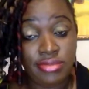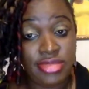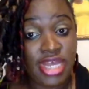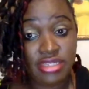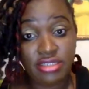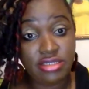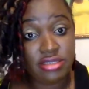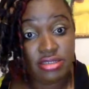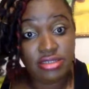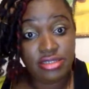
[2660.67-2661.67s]
this
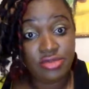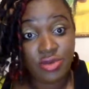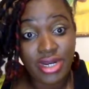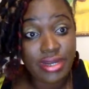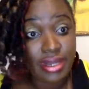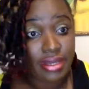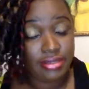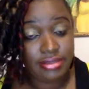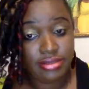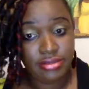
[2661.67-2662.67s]
is what it
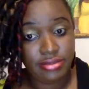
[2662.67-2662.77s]
is.